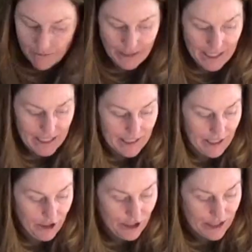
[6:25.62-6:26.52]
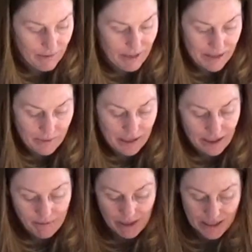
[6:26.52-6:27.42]
They continue just to be sweet
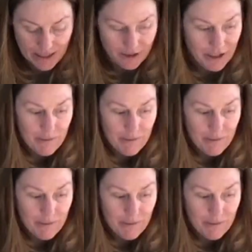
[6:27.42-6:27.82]
love bugs there.